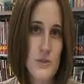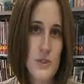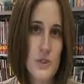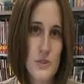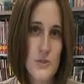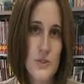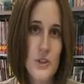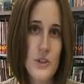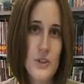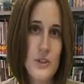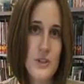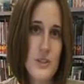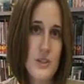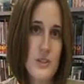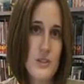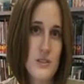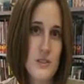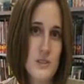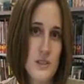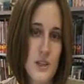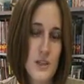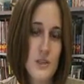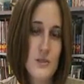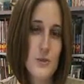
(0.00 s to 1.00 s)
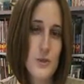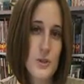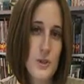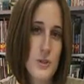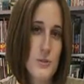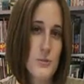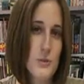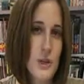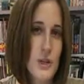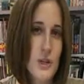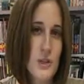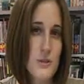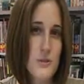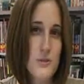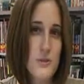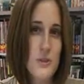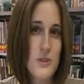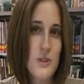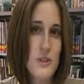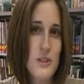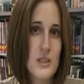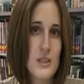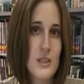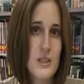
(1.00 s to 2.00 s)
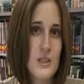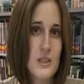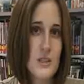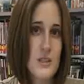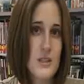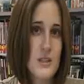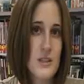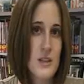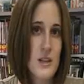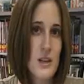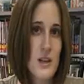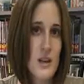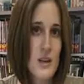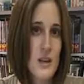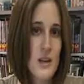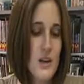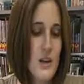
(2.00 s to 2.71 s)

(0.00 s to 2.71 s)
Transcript: was done really well for the teens.